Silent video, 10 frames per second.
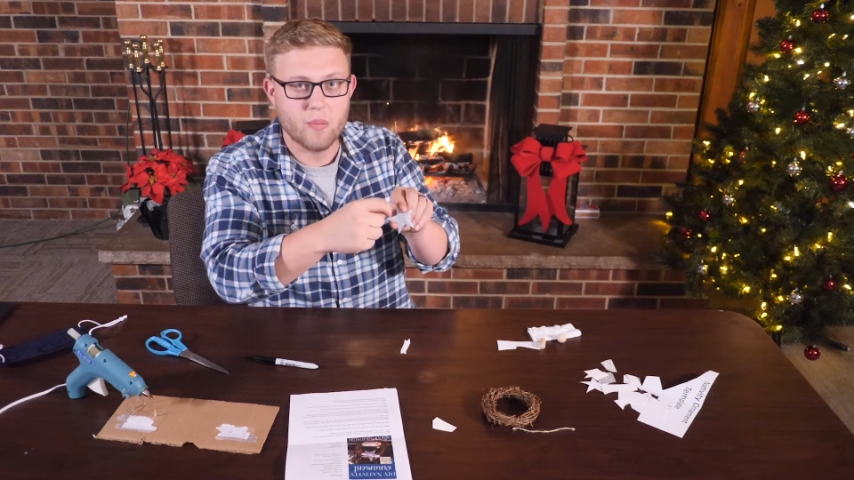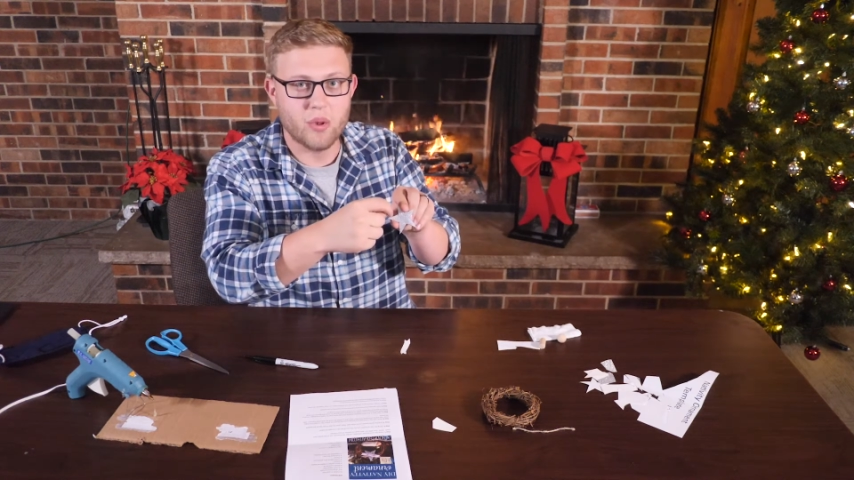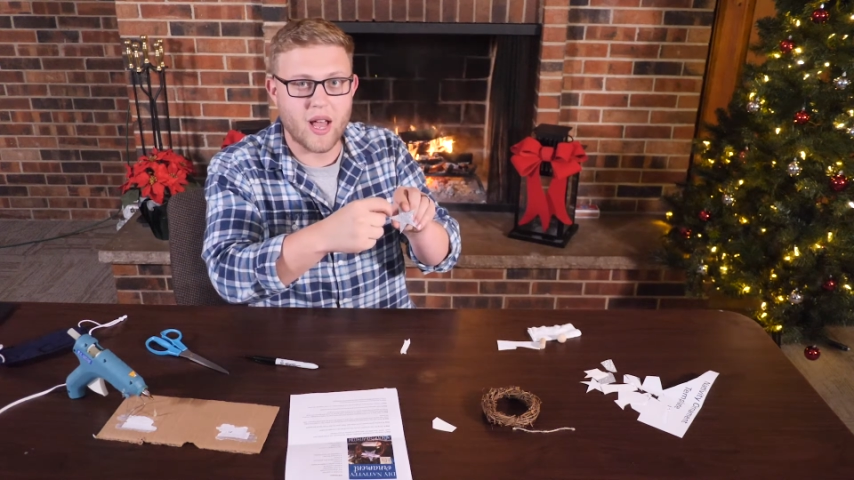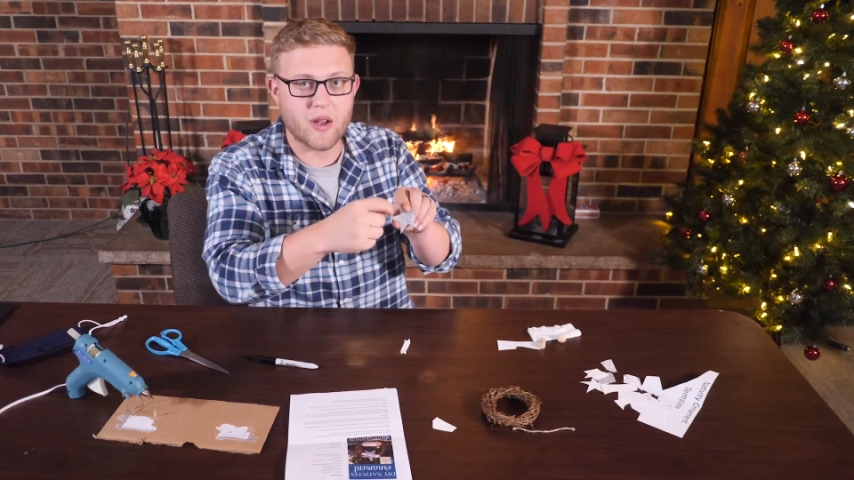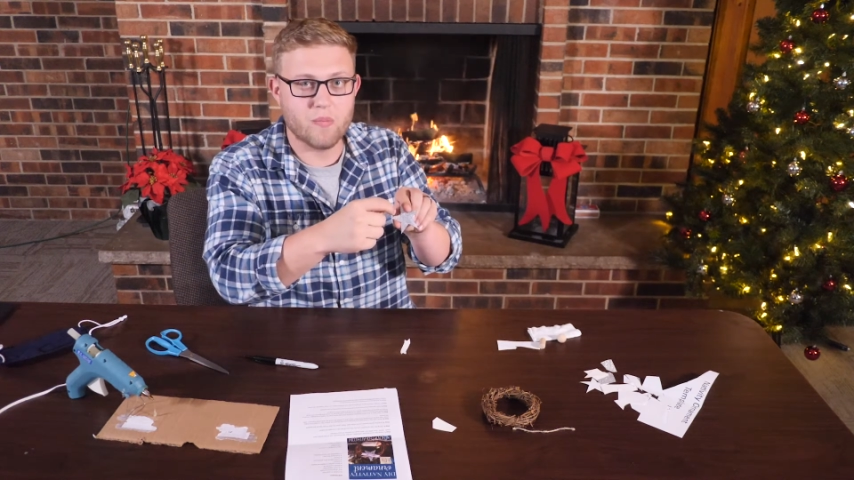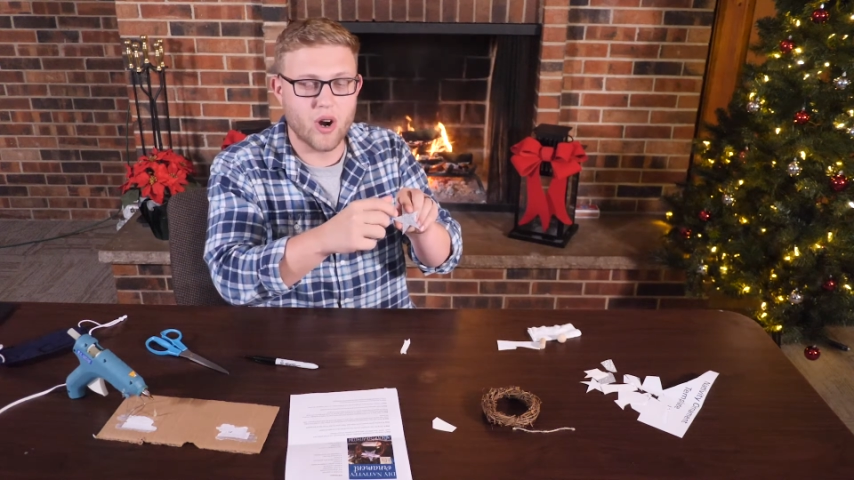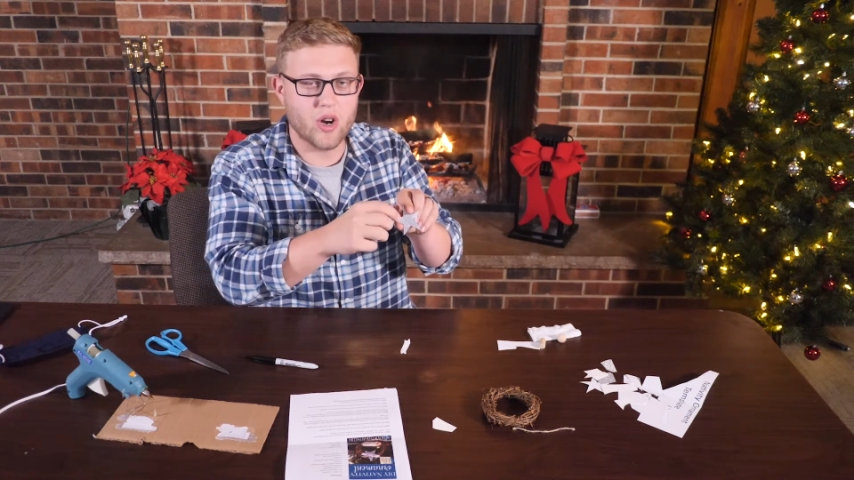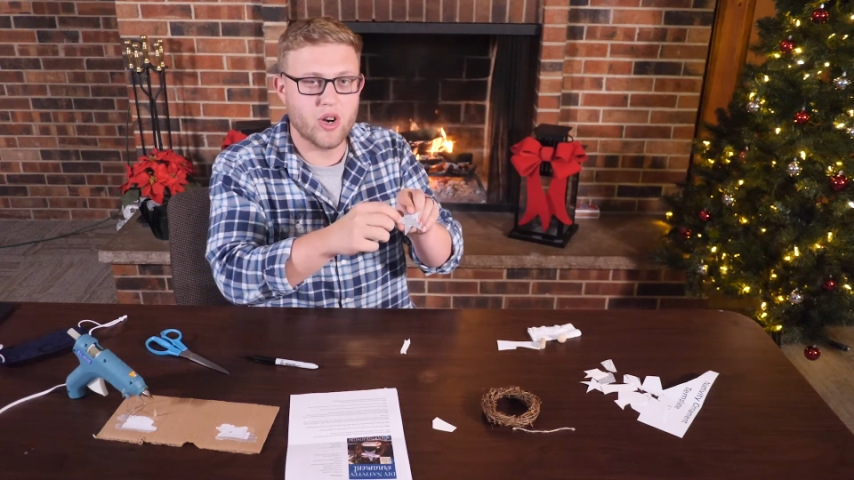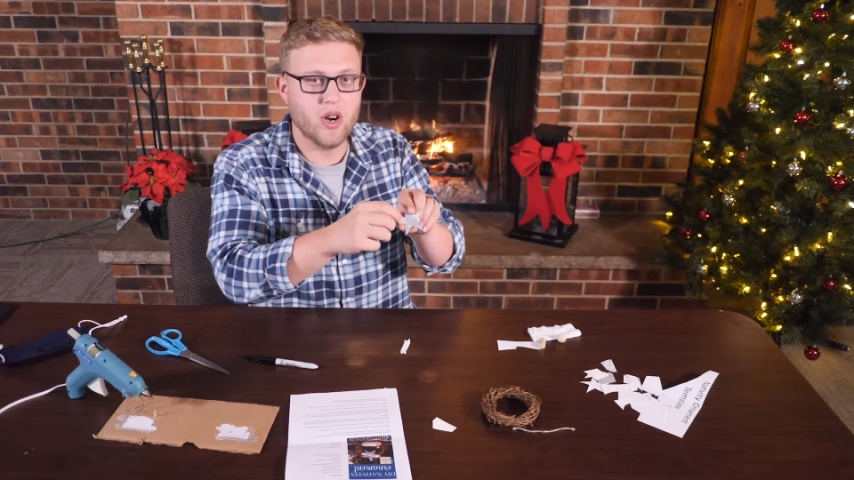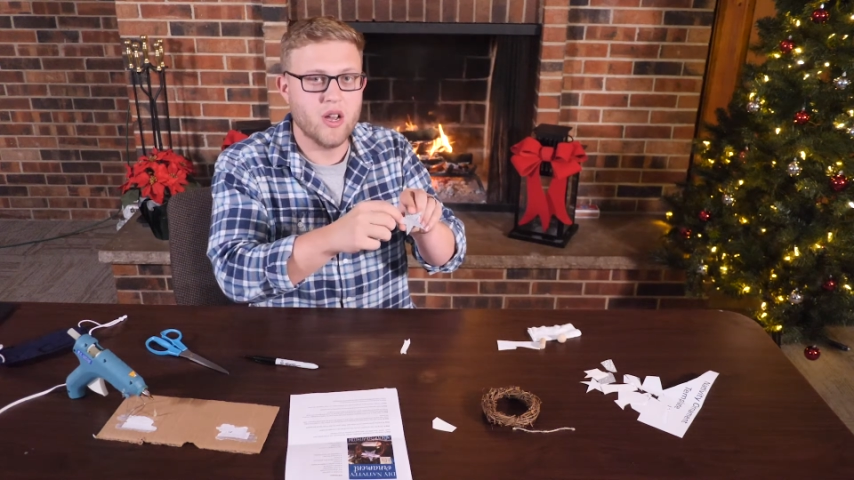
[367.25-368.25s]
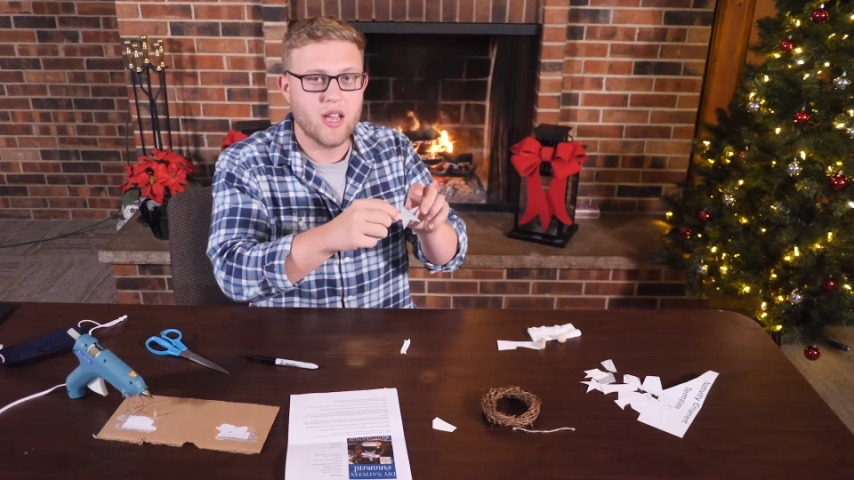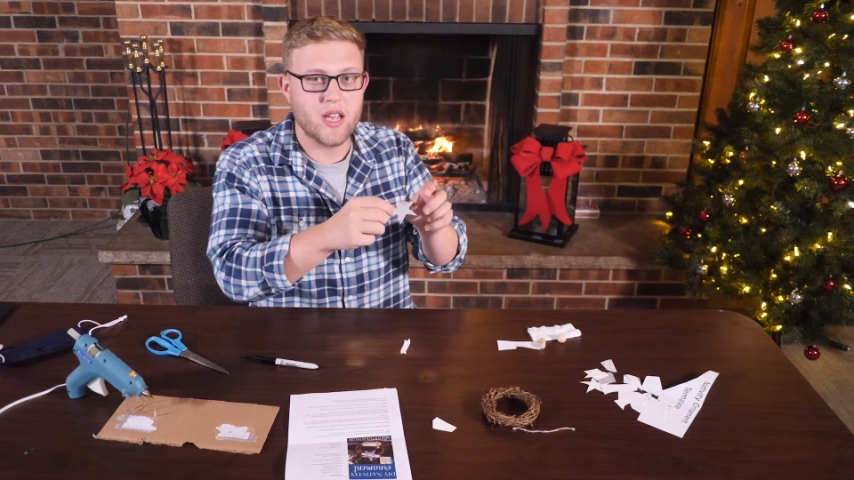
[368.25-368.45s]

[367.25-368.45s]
black marker.